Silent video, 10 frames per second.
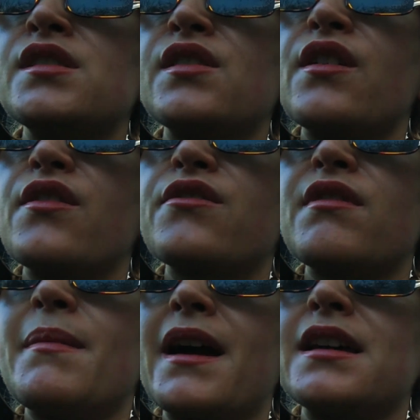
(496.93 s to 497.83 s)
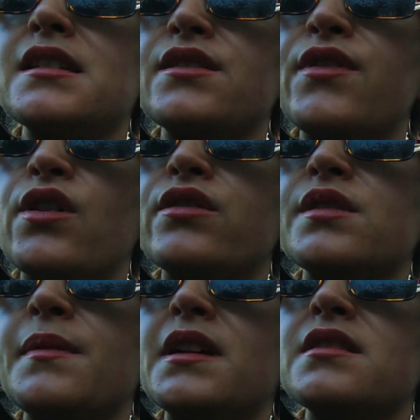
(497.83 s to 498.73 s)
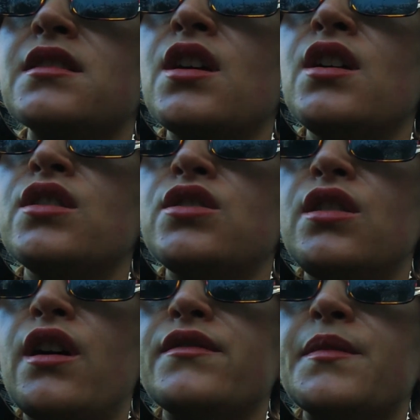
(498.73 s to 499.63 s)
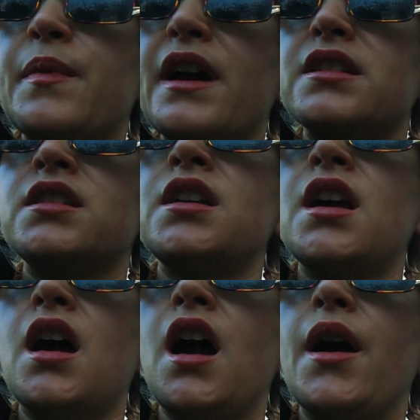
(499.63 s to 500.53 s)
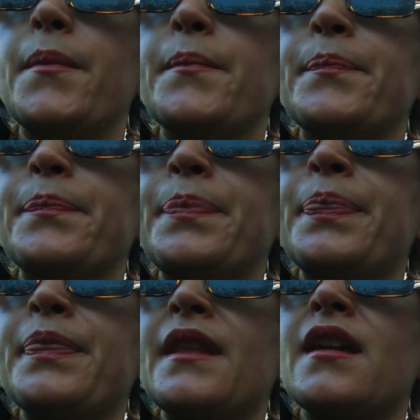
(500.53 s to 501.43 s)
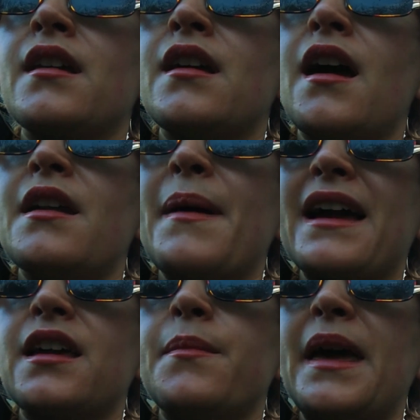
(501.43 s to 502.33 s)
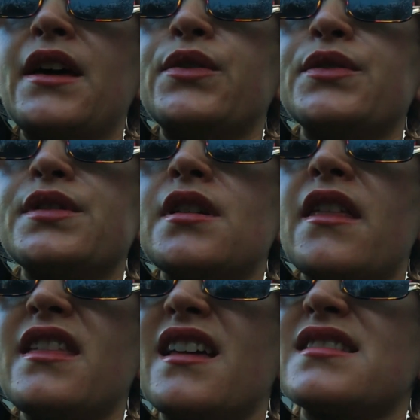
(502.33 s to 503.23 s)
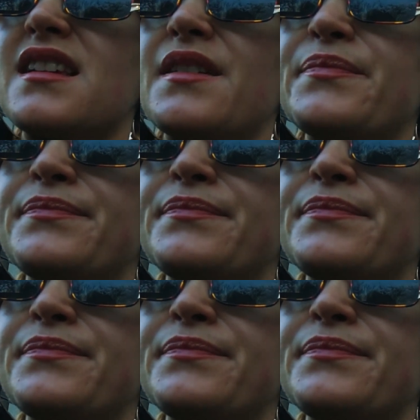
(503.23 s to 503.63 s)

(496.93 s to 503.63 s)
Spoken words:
So I've got 3 packets of hot cross buns, 2 loaves of bread, and a packet of bagels. I think that's it.